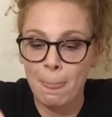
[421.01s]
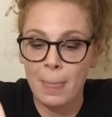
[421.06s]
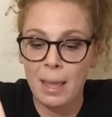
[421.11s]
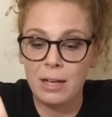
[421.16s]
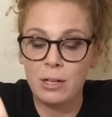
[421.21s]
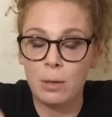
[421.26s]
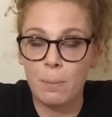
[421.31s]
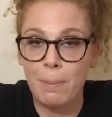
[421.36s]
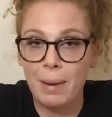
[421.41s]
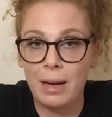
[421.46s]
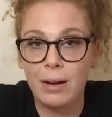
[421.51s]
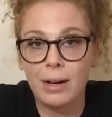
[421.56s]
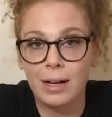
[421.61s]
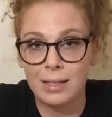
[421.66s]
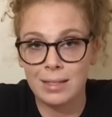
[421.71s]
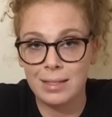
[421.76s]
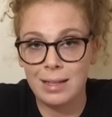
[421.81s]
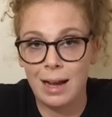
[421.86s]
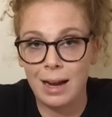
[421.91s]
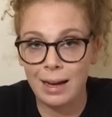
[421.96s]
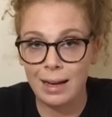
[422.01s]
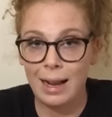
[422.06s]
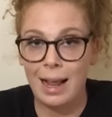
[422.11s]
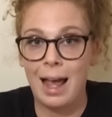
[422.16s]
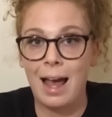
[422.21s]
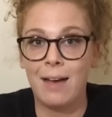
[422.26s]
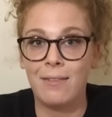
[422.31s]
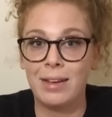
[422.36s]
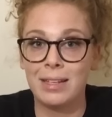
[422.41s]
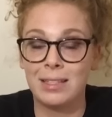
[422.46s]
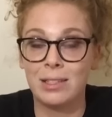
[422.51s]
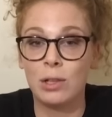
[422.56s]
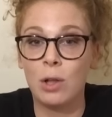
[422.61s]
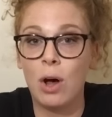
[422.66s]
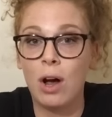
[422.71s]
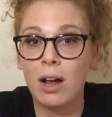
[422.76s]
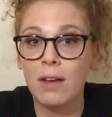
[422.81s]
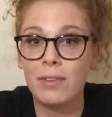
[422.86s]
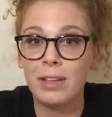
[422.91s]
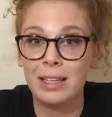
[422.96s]
and your bearing is not gonna have as
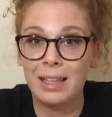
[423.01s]
long of a